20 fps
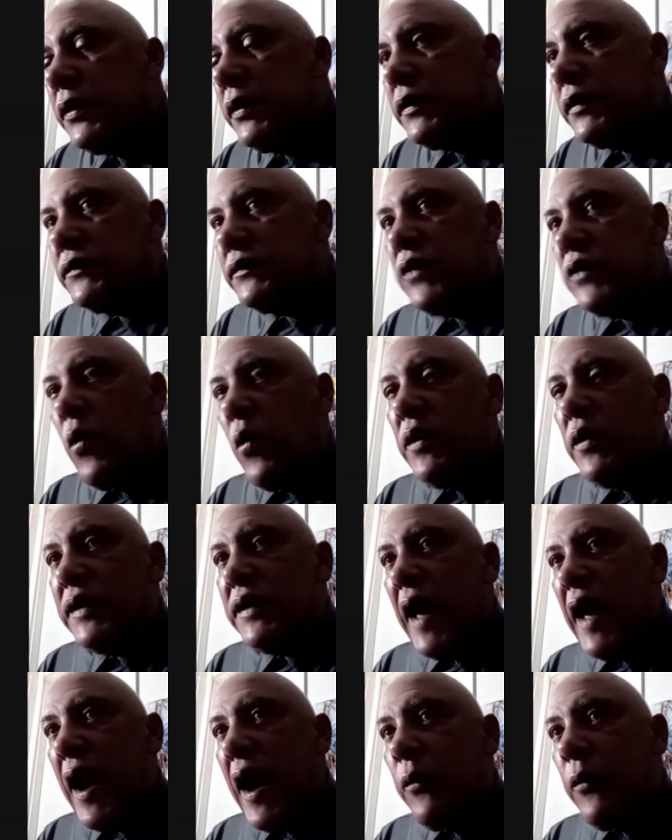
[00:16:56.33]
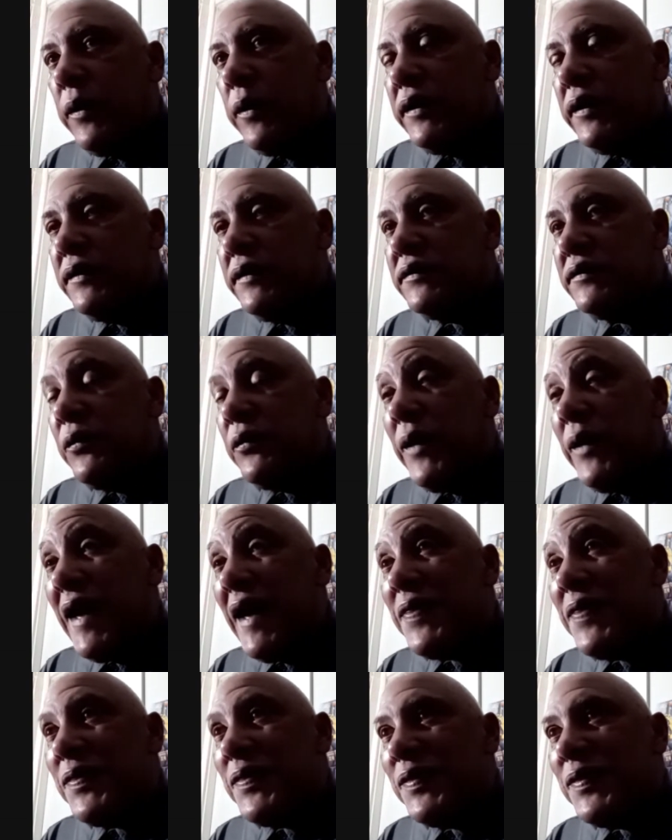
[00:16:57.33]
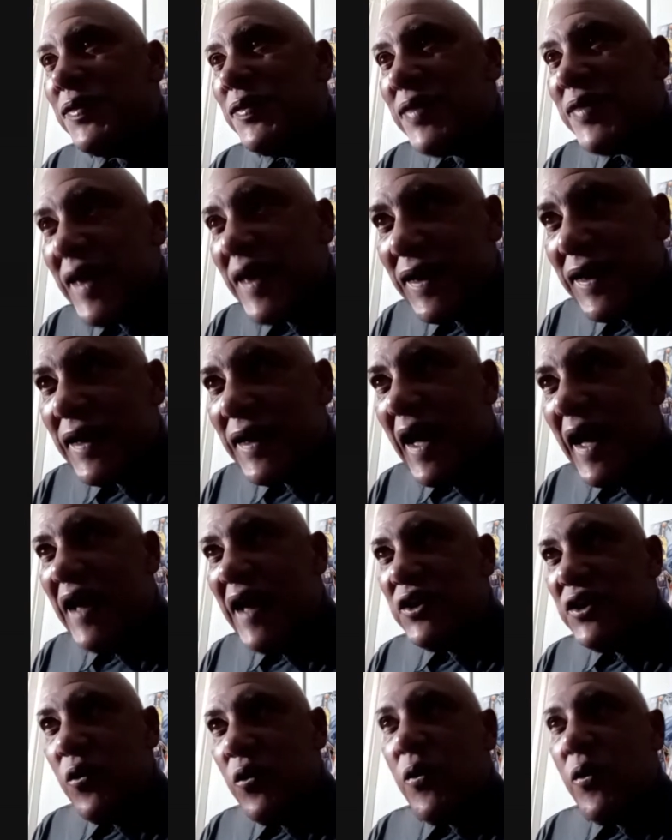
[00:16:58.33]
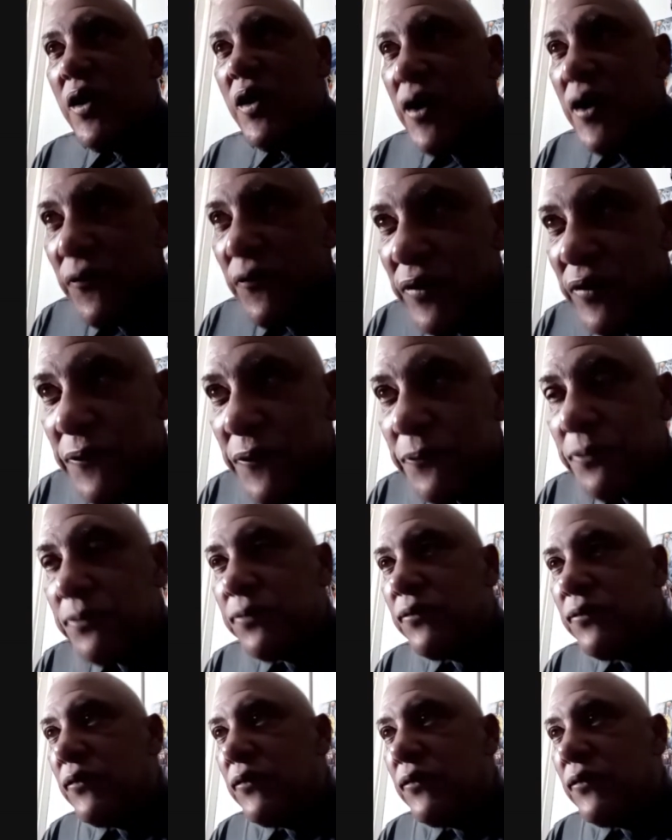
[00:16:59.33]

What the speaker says: Knowing Kyrie the way I think I know of him,